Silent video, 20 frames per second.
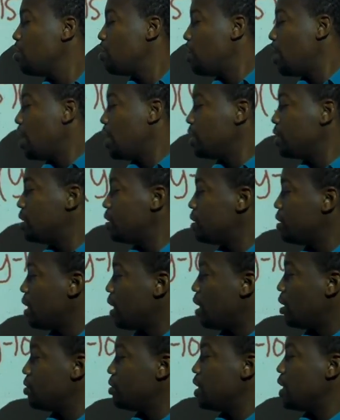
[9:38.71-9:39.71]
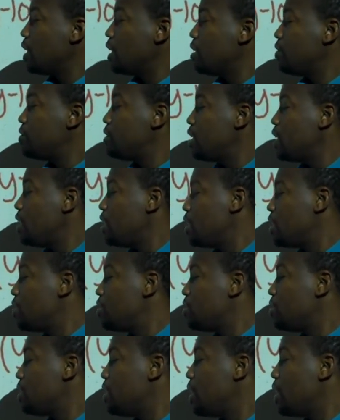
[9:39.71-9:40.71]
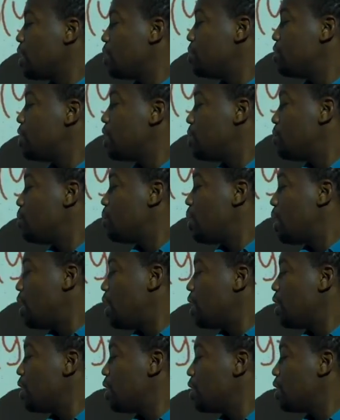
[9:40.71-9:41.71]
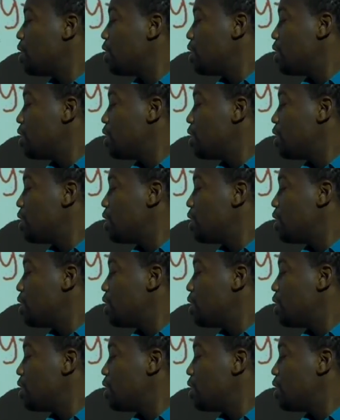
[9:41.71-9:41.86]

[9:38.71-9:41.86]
Y times negative 10 gives me negative 10y.